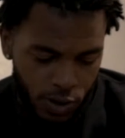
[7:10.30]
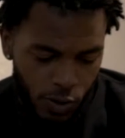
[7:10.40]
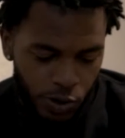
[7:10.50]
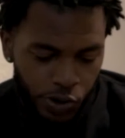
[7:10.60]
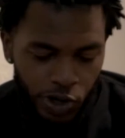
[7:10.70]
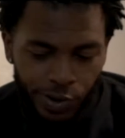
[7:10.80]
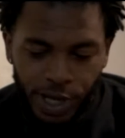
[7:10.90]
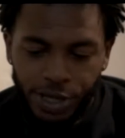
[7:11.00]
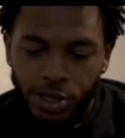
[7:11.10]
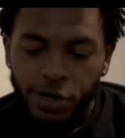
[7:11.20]
we were in a
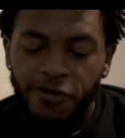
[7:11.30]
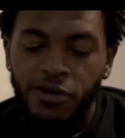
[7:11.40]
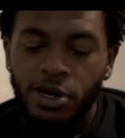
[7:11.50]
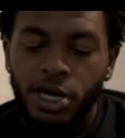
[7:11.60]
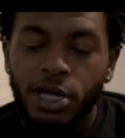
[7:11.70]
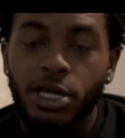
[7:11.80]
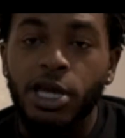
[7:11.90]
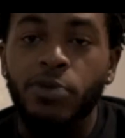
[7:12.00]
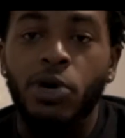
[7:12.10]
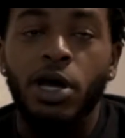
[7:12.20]
relationship for the next
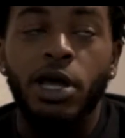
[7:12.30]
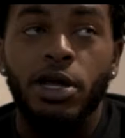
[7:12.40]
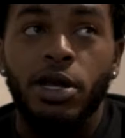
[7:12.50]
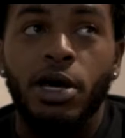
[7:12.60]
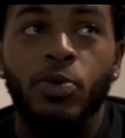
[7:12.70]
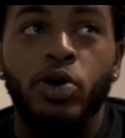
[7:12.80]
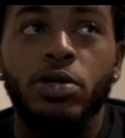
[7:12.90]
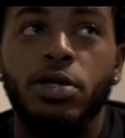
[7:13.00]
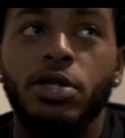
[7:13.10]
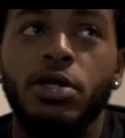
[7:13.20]
8, 9
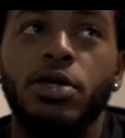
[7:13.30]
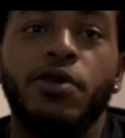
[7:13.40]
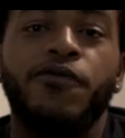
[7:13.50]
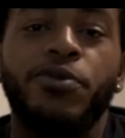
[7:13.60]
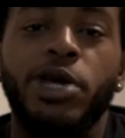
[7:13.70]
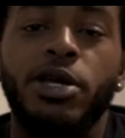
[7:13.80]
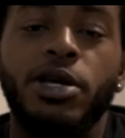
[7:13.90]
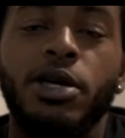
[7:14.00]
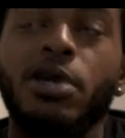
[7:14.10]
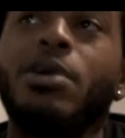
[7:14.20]
months from that
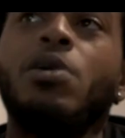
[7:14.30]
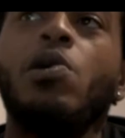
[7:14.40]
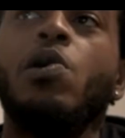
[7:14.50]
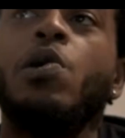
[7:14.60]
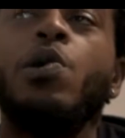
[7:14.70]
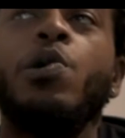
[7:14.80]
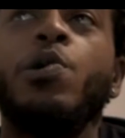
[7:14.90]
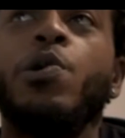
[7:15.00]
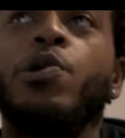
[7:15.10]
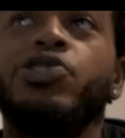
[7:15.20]
day.
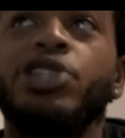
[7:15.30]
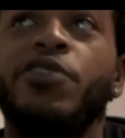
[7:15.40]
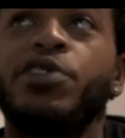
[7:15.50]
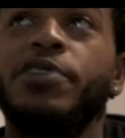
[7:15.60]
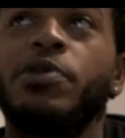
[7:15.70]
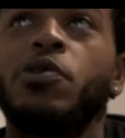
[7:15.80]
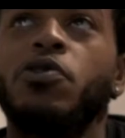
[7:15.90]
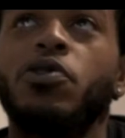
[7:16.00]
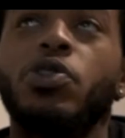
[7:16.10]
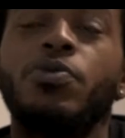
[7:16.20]
She never left my
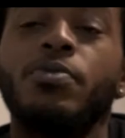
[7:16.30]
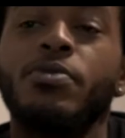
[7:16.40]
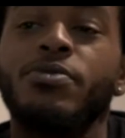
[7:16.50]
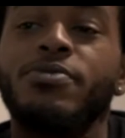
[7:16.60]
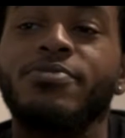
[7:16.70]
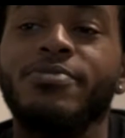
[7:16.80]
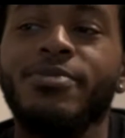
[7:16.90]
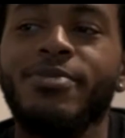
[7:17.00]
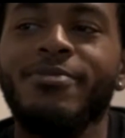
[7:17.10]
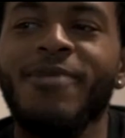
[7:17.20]
room.
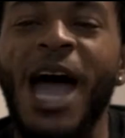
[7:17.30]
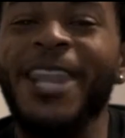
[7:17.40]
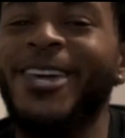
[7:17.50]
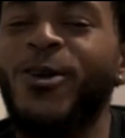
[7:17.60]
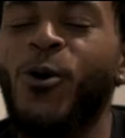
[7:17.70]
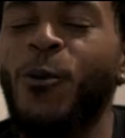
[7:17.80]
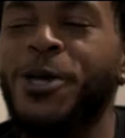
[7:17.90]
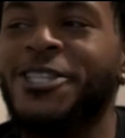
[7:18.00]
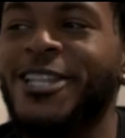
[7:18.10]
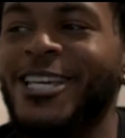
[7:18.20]
I didn't get a
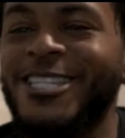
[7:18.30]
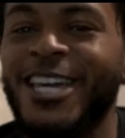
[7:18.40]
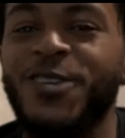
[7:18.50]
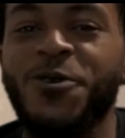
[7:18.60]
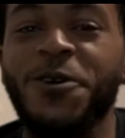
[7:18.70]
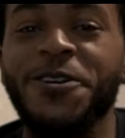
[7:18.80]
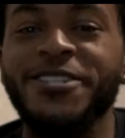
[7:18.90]
roommate till like January.